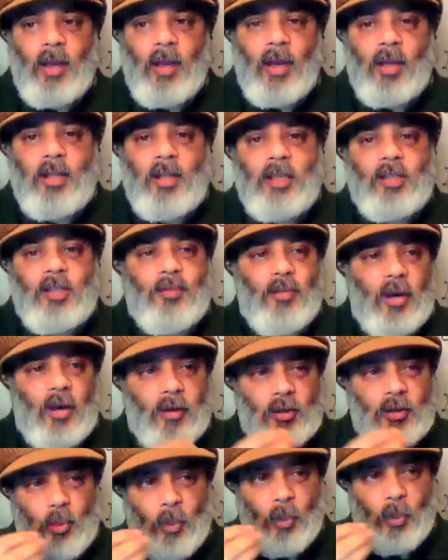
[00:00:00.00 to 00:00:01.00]
And there's
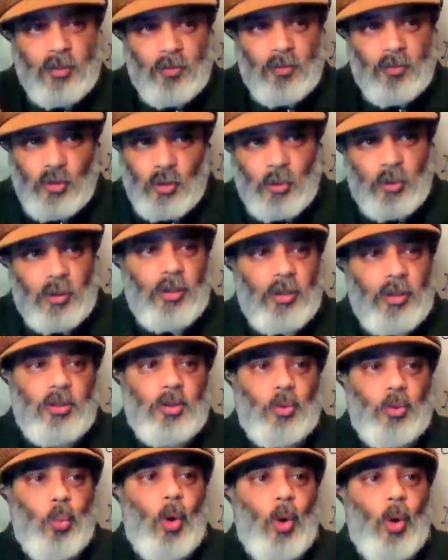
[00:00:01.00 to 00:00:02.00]
various ways of doing
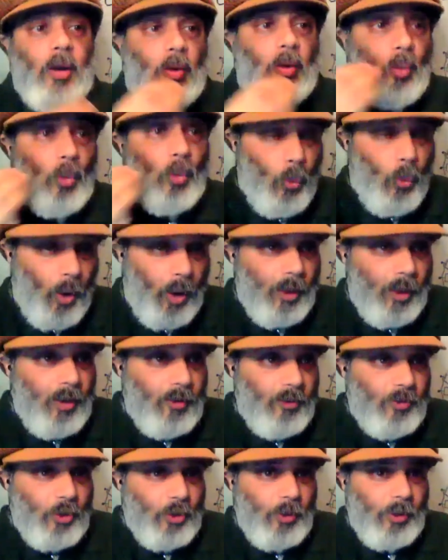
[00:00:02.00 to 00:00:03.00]
this. One way
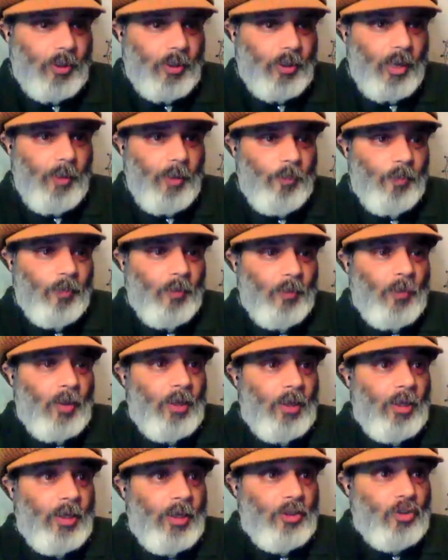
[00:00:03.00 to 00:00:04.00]
of doing that
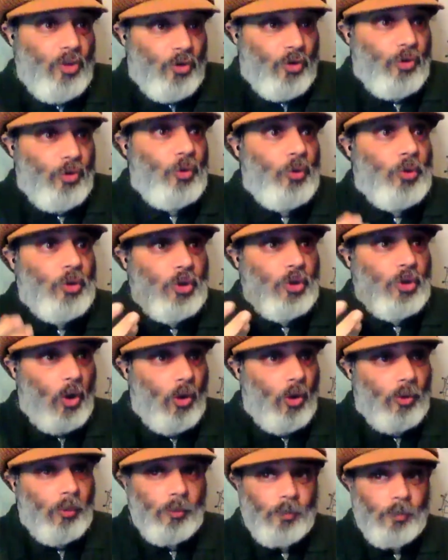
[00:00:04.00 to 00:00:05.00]
is through
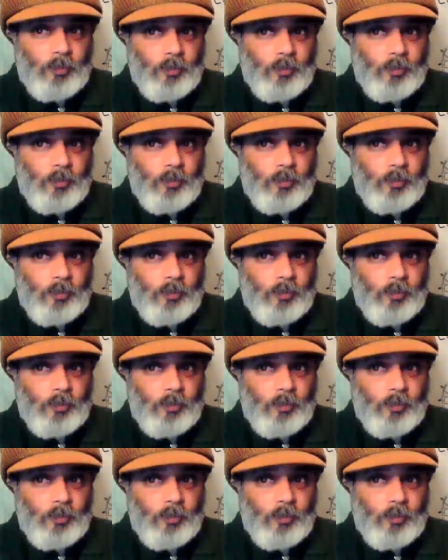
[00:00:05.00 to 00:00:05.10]
song.